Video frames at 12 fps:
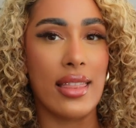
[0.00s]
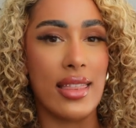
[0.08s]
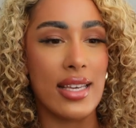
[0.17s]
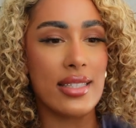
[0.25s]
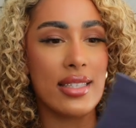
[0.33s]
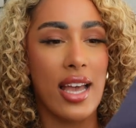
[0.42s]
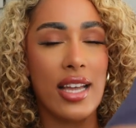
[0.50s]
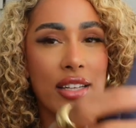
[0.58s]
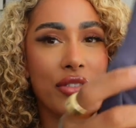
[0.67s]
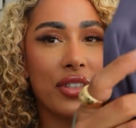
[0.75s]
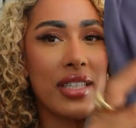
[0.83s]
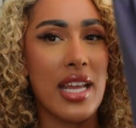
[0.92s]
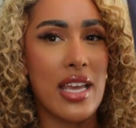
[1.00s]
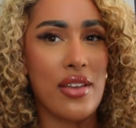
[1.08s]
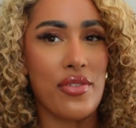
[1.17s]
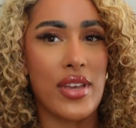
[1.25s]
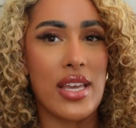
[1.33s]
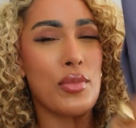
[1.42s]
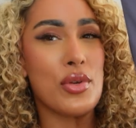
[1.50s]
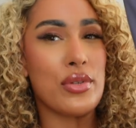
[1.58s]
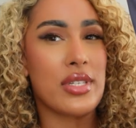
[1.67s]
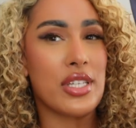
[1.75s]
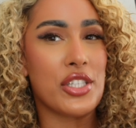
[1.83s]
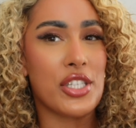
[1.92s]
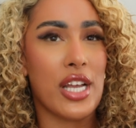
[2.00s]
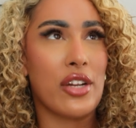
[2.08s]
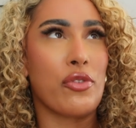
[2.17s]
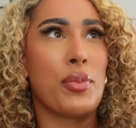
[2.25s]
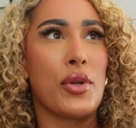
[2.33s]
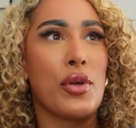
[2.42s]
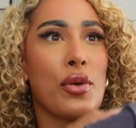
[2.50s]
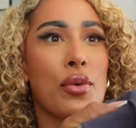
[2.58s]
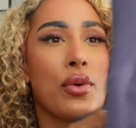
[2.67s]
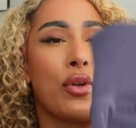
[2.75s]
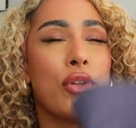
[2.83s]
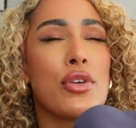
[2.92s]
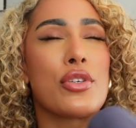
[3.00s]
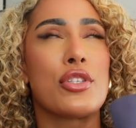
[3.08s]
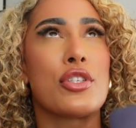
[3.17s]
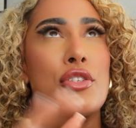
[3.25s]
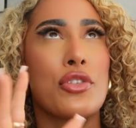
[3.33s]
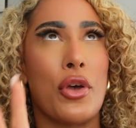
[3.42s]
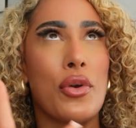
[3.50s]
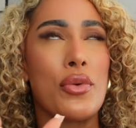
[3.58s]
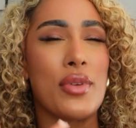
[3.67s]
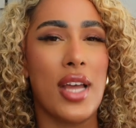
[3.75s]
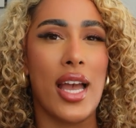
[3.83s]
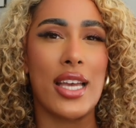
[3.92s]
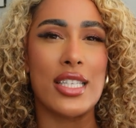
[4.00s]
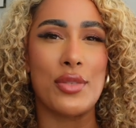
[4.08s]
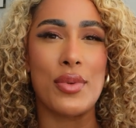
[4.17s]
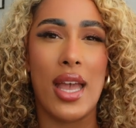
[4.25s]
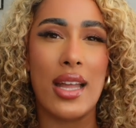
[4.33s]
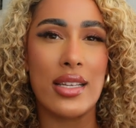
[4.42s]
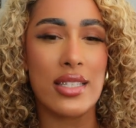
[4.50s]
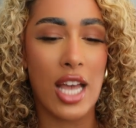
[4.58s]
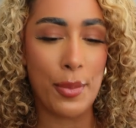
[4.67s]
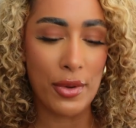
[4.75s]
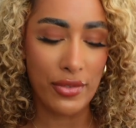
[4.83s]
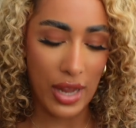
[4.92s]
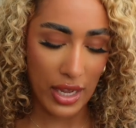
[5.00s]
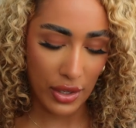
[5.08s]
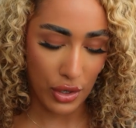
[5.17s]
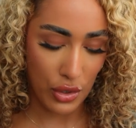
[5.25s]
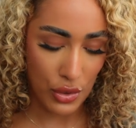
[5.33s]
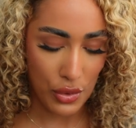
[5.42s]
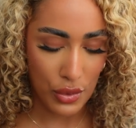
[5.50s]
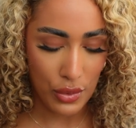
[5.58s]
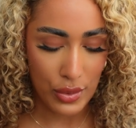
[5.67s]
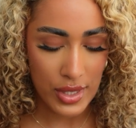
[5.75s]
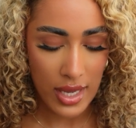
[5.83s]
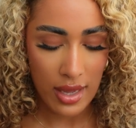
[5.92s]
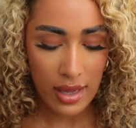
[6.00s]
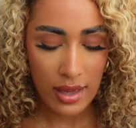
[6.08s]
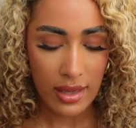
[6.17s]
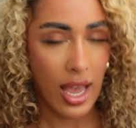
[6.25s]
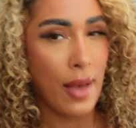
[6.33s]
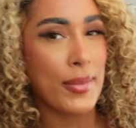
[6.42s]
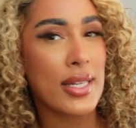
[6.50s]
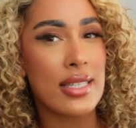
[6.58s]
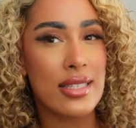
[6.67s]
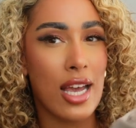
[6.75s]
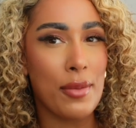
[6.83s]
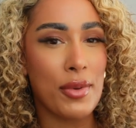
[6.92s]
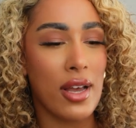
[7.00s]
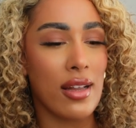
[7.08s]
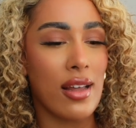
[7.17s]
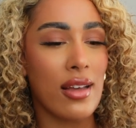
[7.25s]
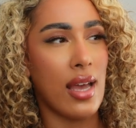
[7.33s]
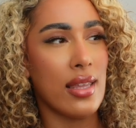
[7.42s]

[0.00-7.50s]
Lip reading: this kind of navy muted shade of blue looks so nice with any type of like nude camely type color.